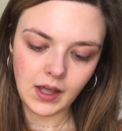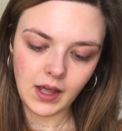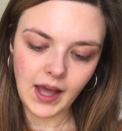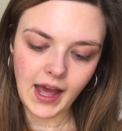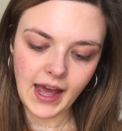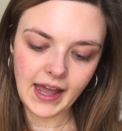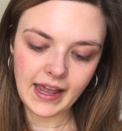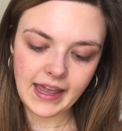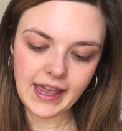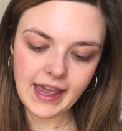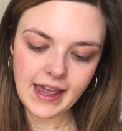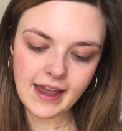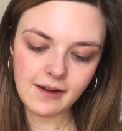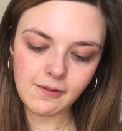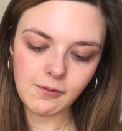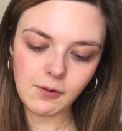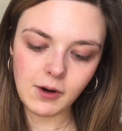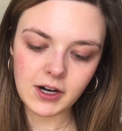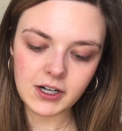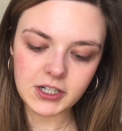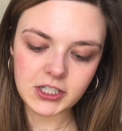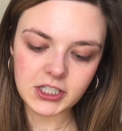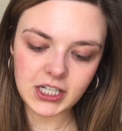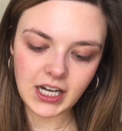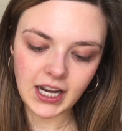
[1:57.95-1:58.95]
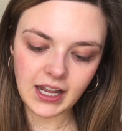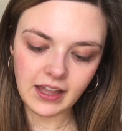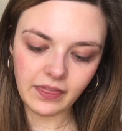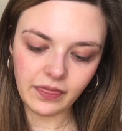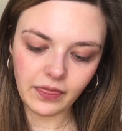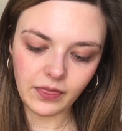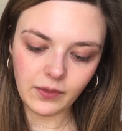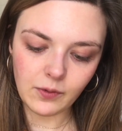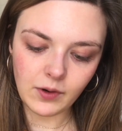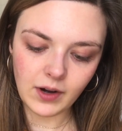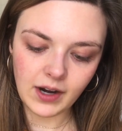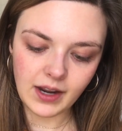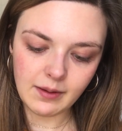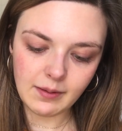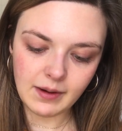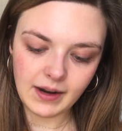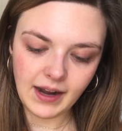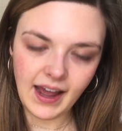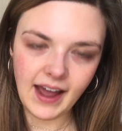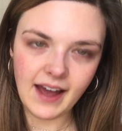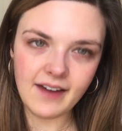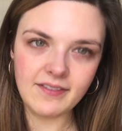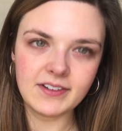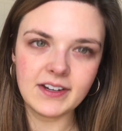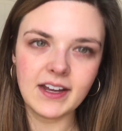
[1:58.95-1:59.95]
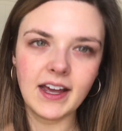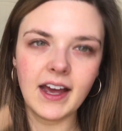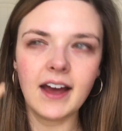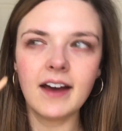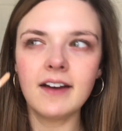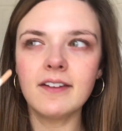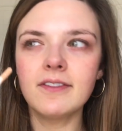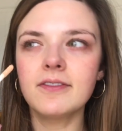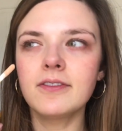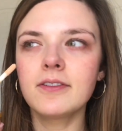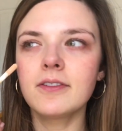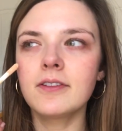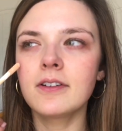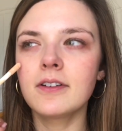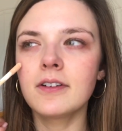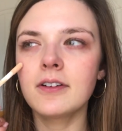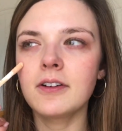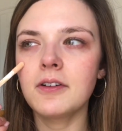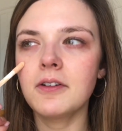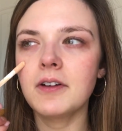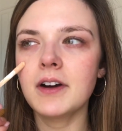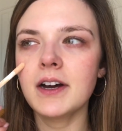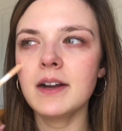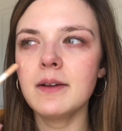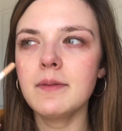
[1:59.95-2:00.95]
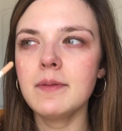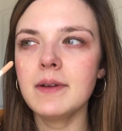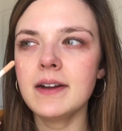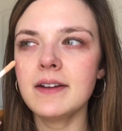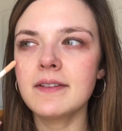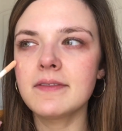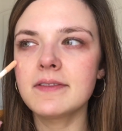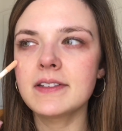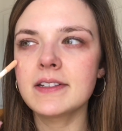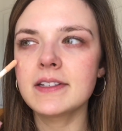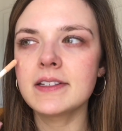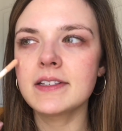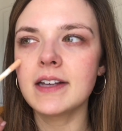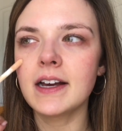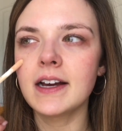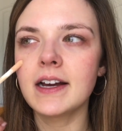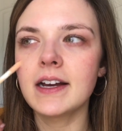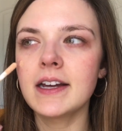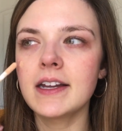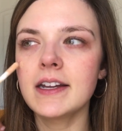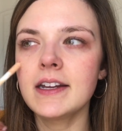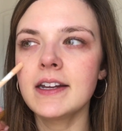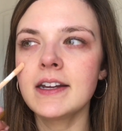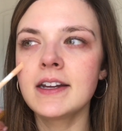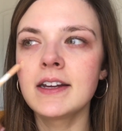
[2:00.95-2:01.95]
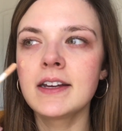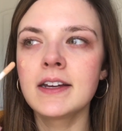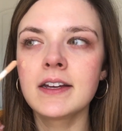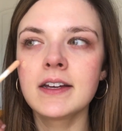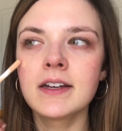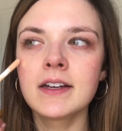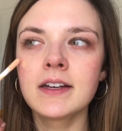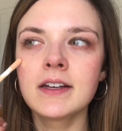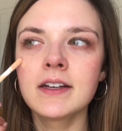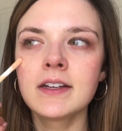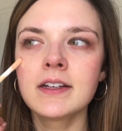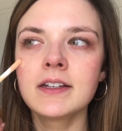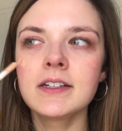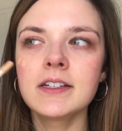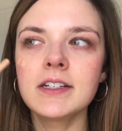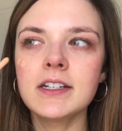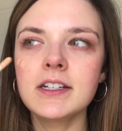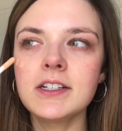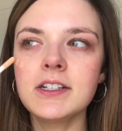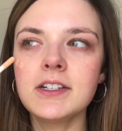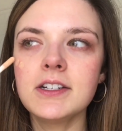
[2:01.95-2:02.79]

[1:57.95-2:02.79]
I can wear shade three, but I have to have quite a bit of sun to